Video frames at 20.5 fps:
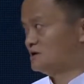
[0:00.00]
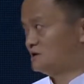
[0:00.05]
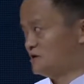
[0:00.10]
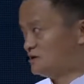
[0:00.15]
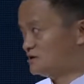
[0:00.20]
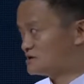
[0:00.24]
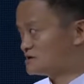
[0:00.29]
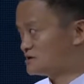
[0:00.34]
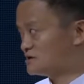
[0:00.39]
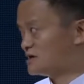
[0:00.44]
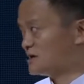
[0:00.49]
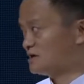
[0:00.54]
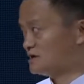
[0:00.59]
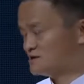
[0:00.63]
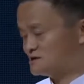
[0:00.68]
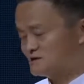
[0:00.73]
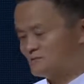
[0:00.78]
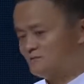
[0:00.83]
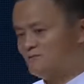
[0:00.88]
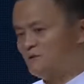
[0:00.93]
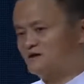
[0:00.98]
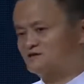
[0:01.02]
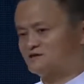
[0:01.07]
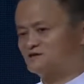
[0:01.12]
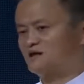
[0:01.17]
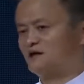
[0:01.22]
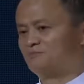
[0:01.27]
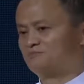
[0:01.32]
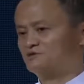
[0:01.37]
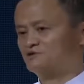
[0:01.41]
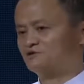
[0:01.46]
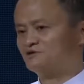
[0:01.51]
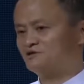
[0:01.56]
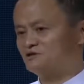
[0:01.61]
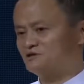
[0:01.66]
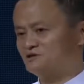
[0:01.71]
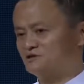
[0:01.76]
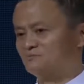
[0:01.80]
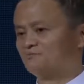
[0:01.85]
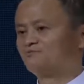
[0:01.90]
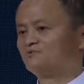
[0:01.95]
Internet is the best
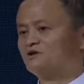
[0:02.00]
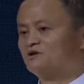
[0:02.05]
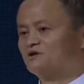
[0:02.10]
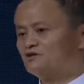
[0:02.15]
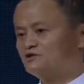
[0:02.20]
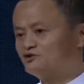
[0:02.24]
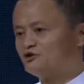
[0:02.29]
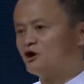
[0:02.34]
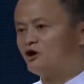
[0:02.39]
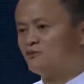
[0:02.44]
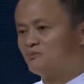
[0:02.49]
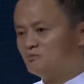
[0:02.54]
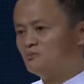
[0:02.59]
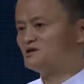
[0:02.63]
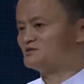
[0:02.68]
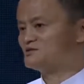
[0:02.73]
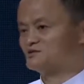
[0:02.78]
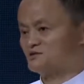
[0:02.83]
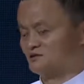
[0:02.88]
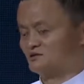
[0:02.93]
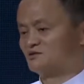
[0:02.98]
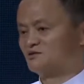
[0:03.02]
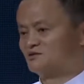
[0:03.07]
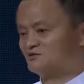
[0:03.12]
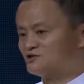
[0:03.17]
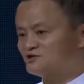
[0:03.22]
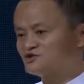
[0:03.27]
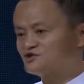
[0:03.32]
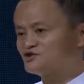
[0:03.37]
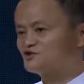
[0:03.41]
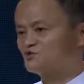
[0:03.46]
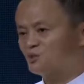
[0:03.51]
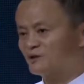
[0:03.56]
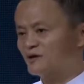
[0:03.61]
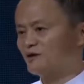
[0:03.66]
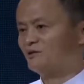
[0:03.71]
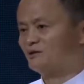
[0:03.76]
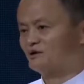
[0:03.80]
opportunity. Don't miss it. This is what I